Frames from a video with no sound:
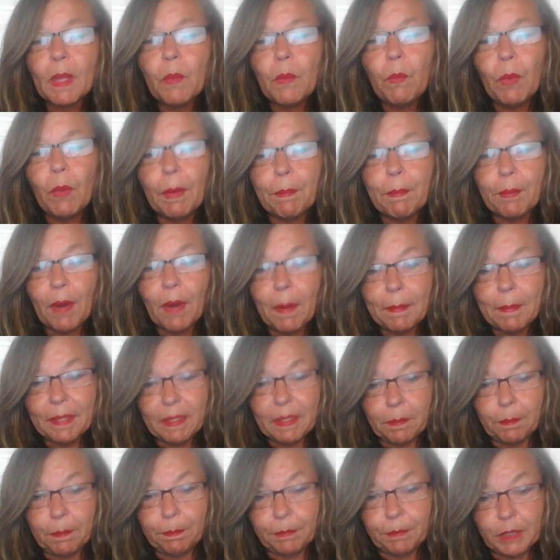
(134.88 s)
what brought
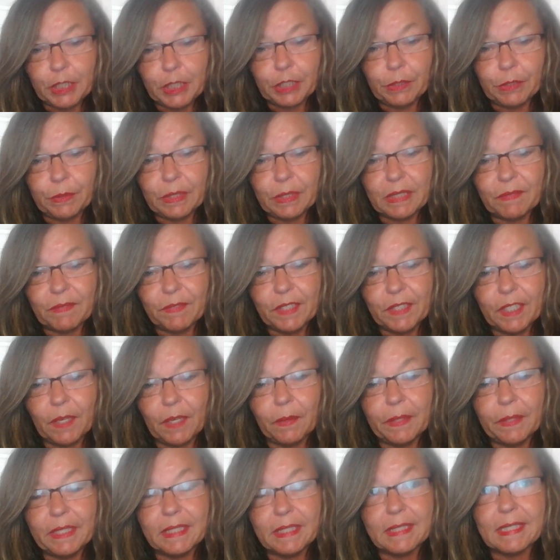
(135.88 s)
me to do this
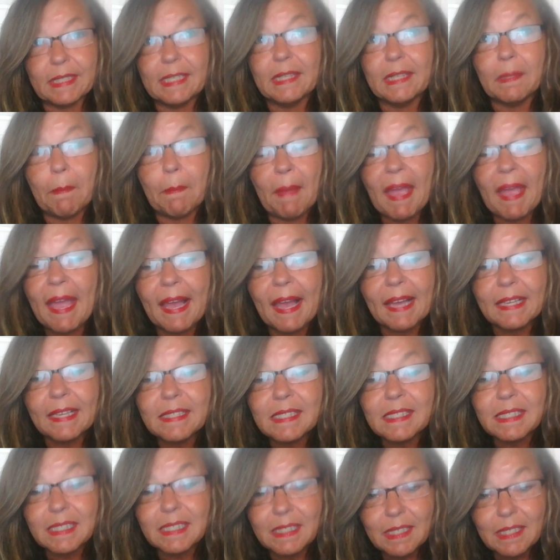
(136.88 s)
video is in the
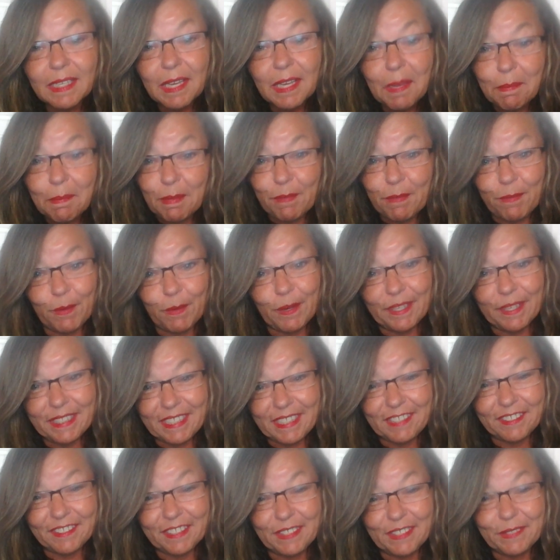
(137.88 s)
past, before I
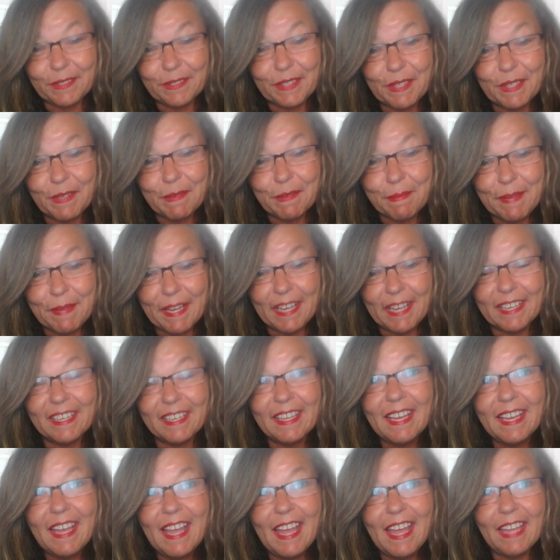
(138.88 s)
started doing OMAD
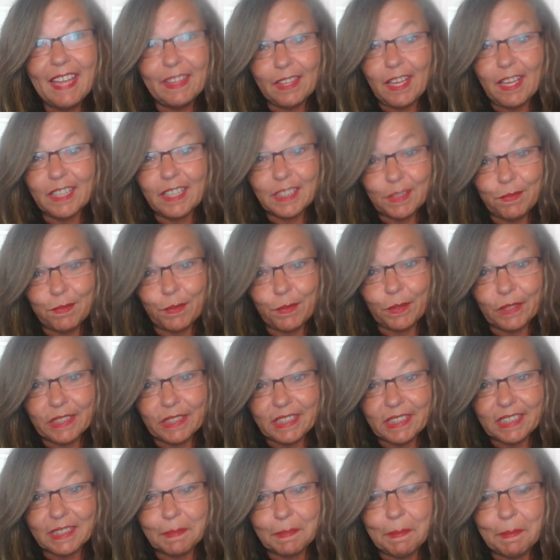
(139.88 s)
and lost
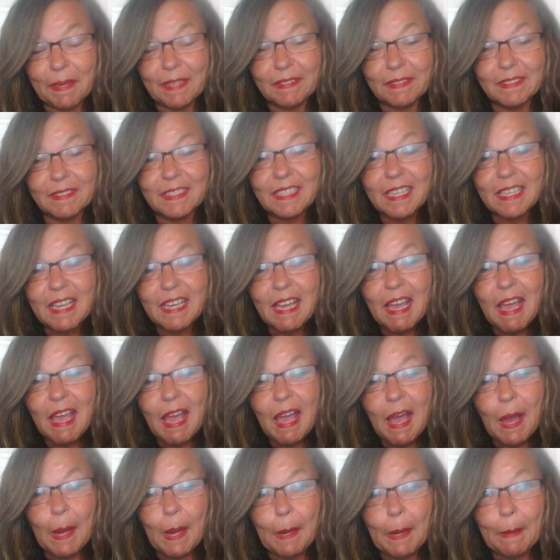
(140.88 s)
46 pounds,
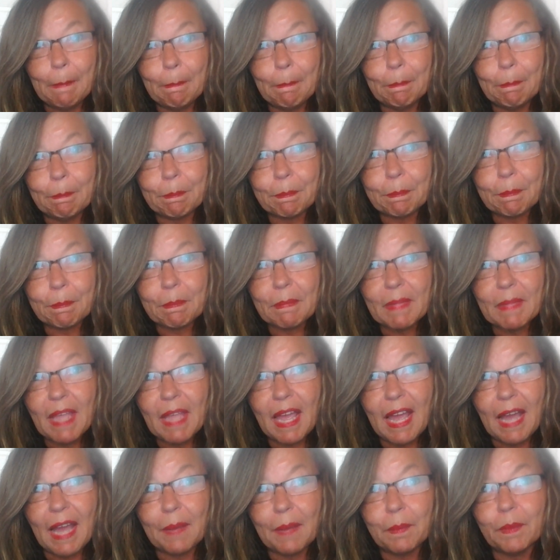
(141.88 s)

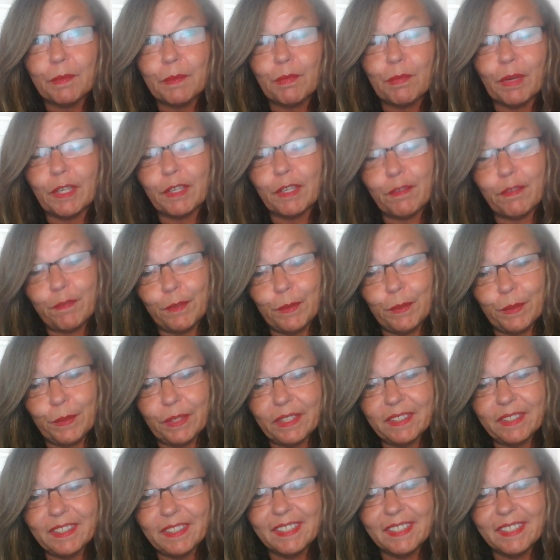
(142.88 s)
I would run to food